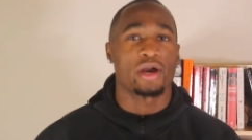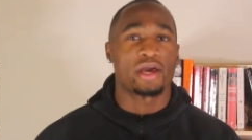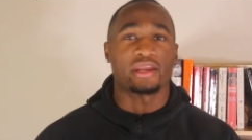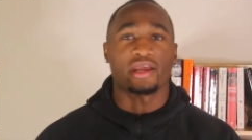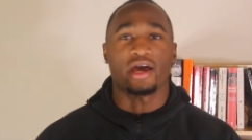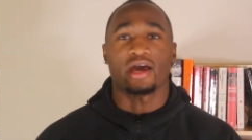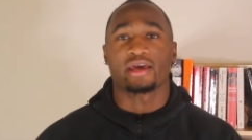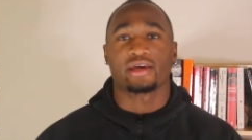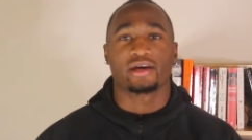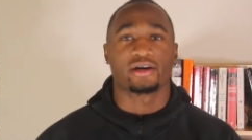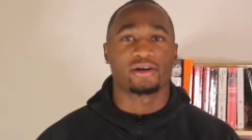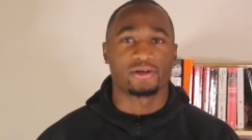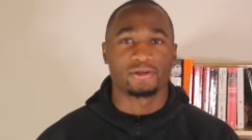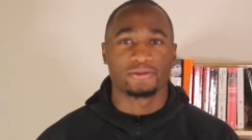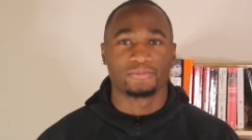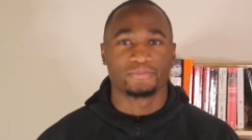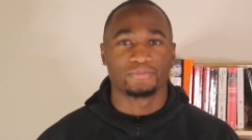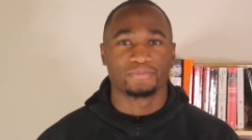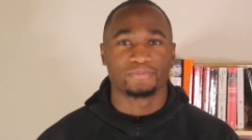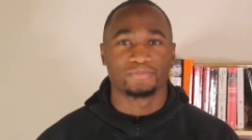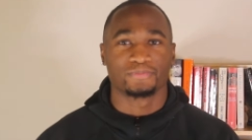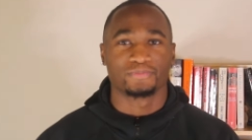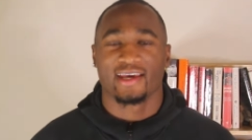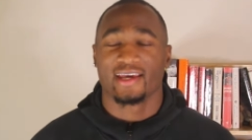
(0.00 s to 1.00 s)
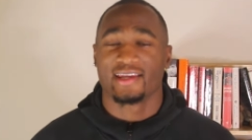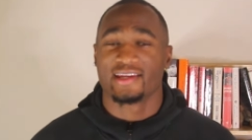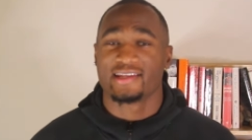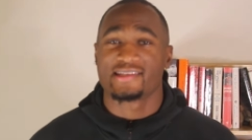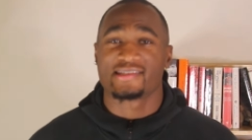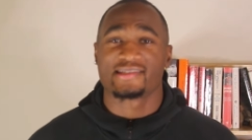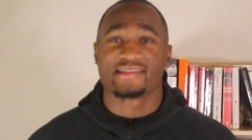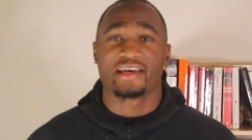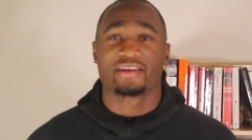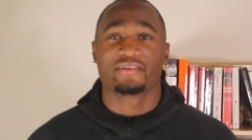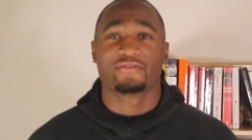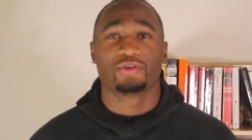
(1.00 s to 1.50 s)
NIL. And
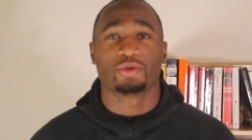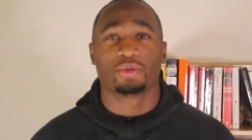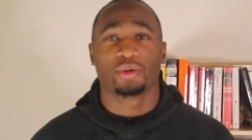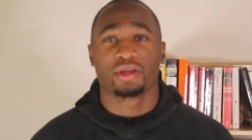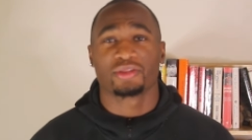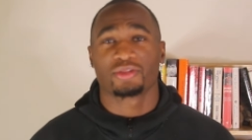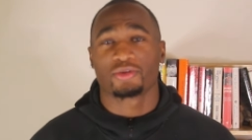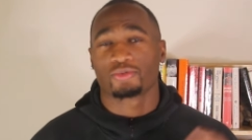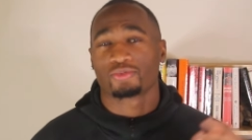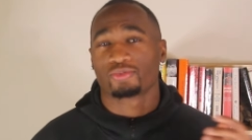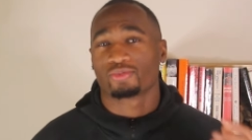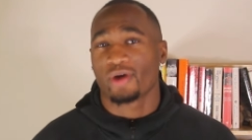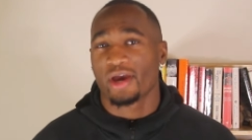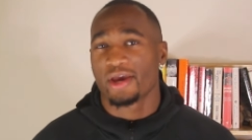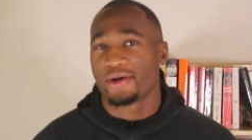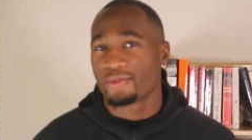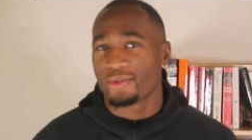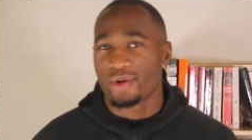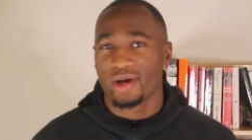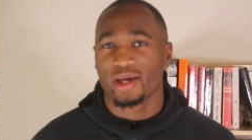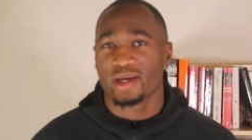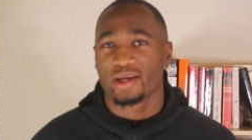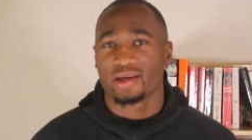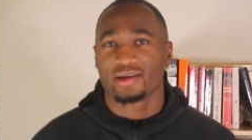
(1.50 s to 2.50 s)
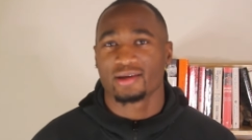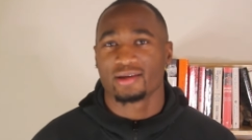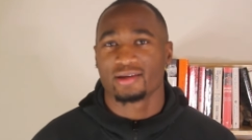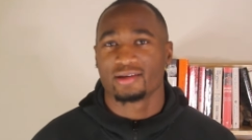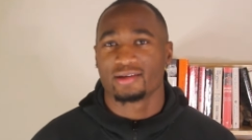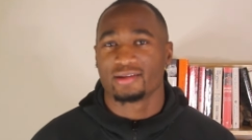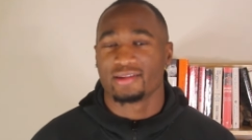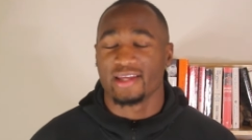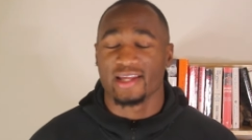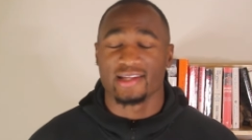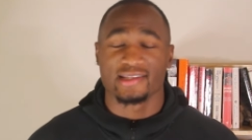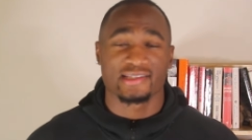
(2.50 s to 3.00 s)
instead of doing it the right way,
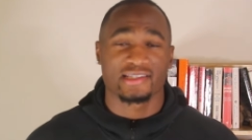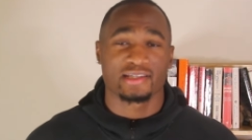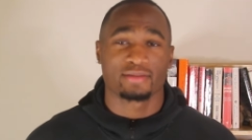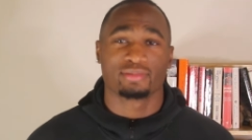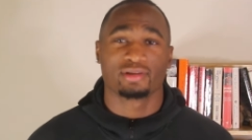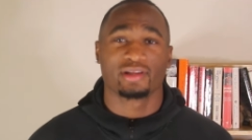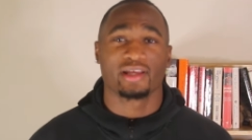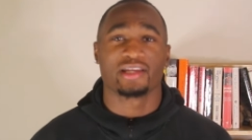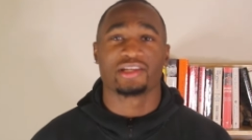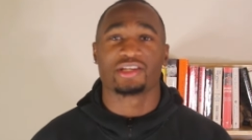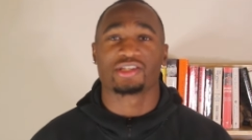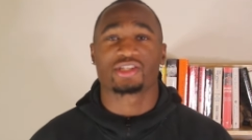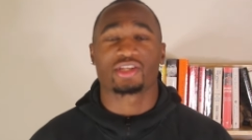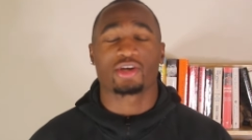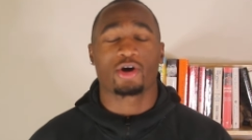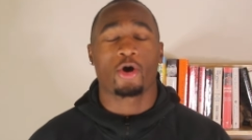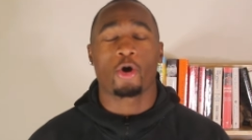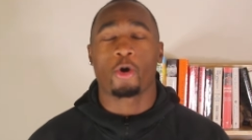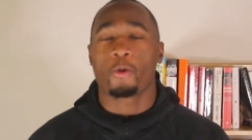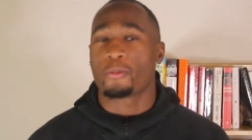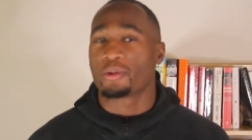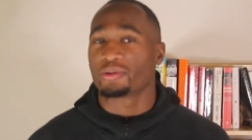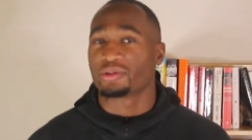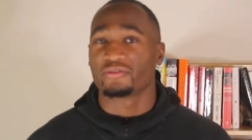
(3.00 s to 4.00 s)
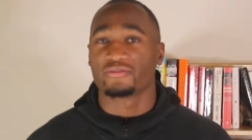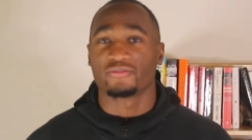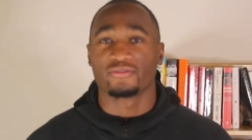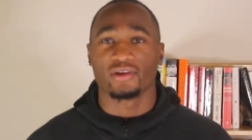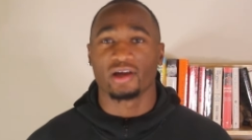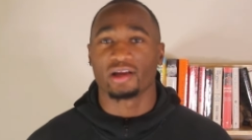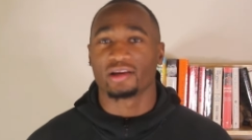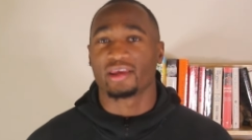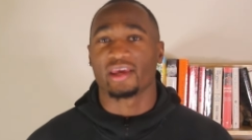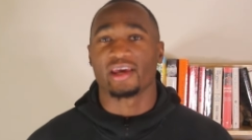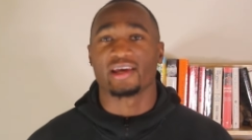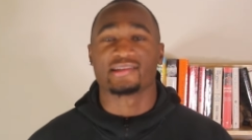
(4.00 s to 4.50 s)
the NCAA just opened the
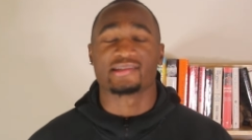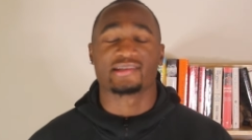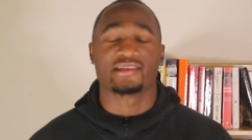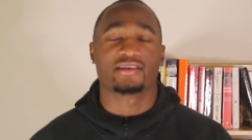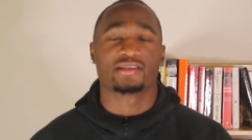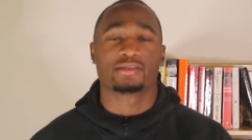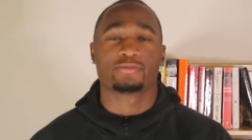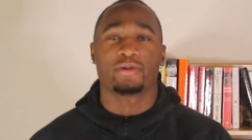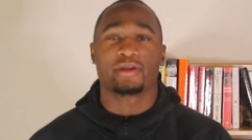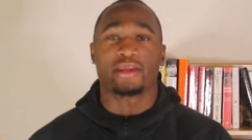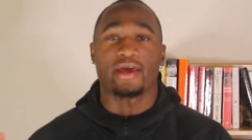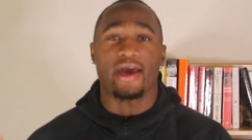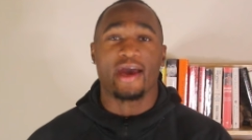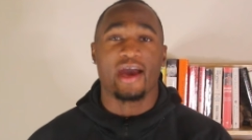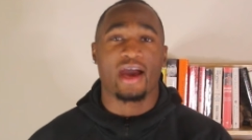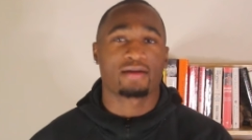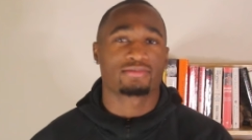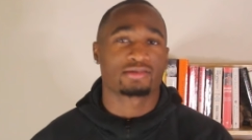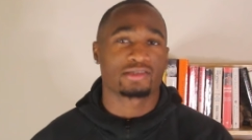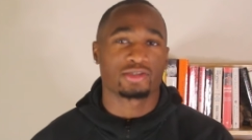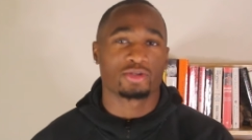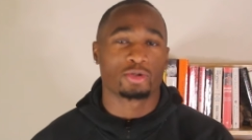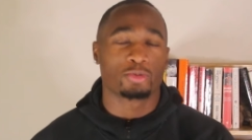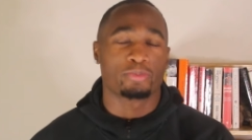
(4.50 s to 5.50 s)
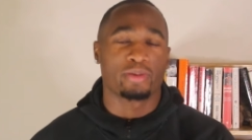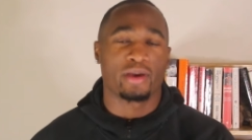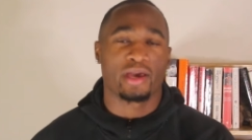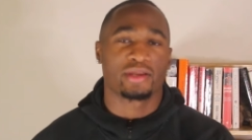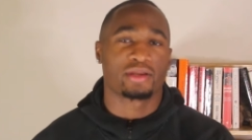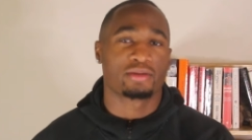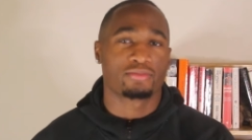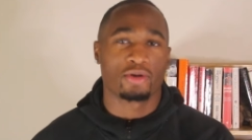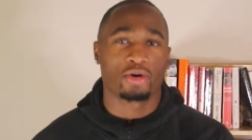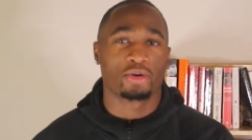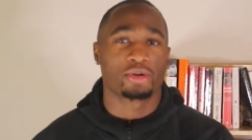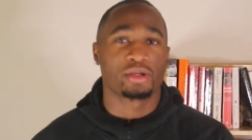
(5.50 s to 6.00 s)
floodgates, and it's been absolute
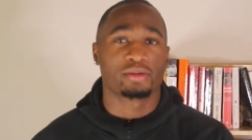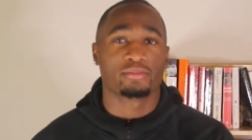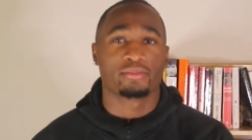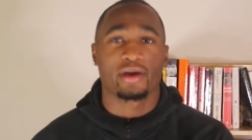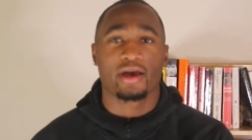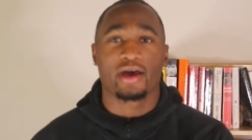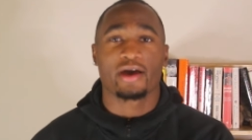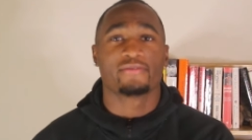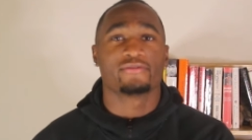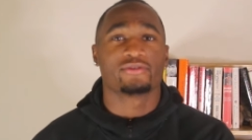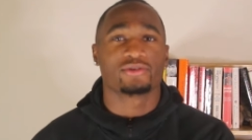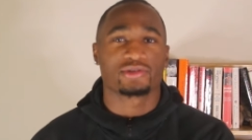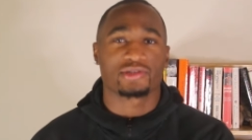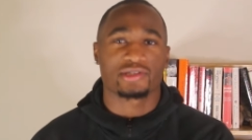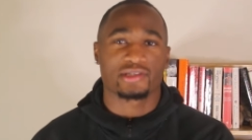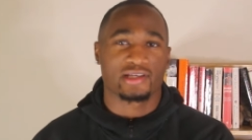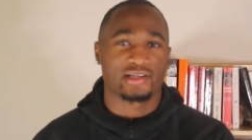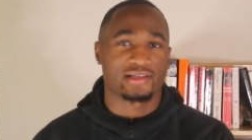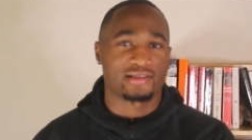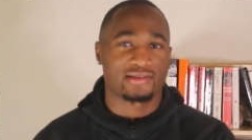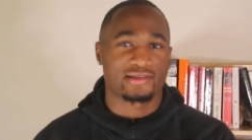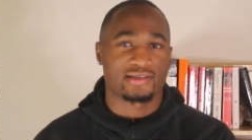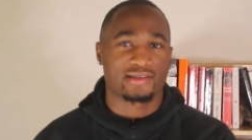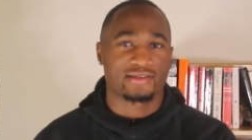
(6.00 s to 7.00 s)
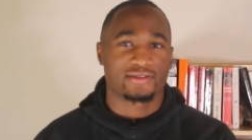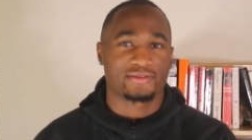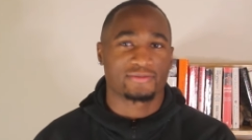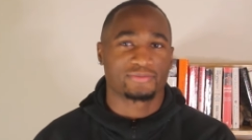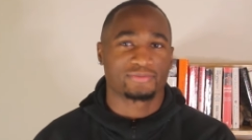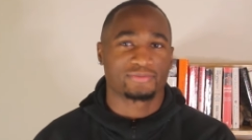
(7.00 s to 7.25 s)
pandemonium ever since.